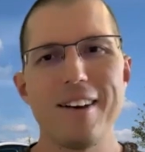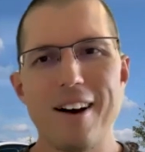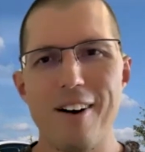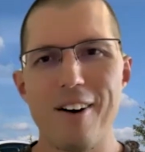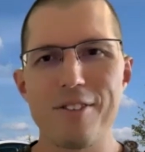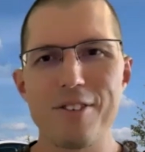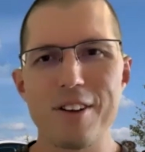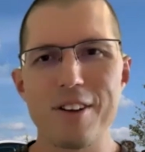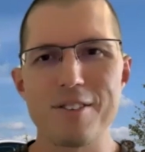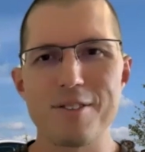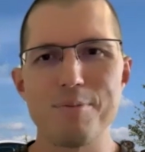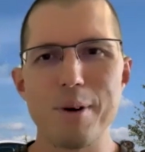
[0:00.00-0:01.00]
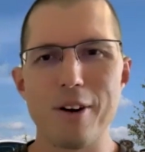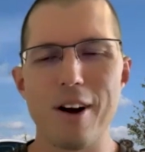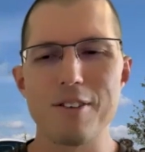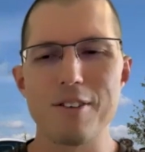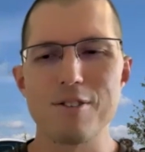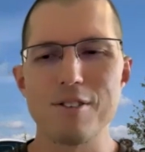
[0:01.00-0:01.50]
All of these bigger
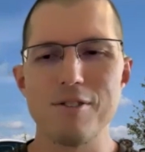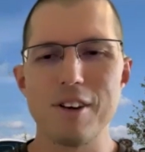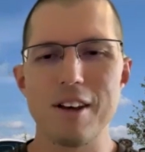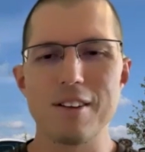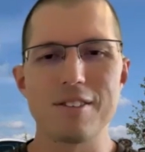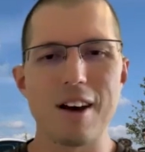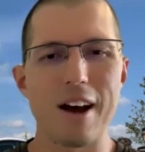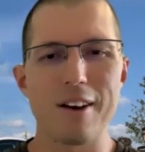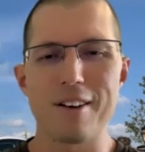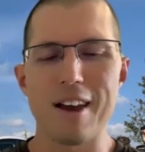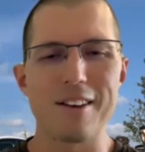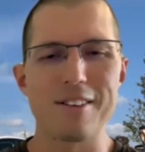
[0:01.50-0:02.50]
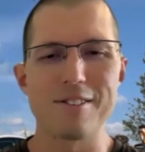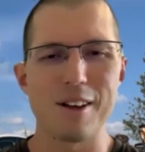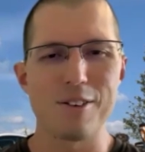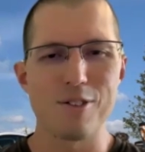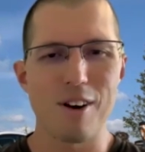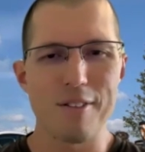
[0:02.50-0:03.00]
SUVs, I can't stand
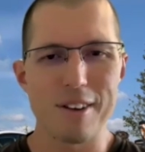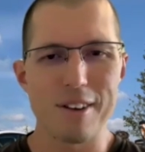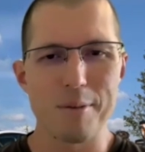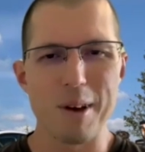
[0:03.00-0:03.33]
driving them.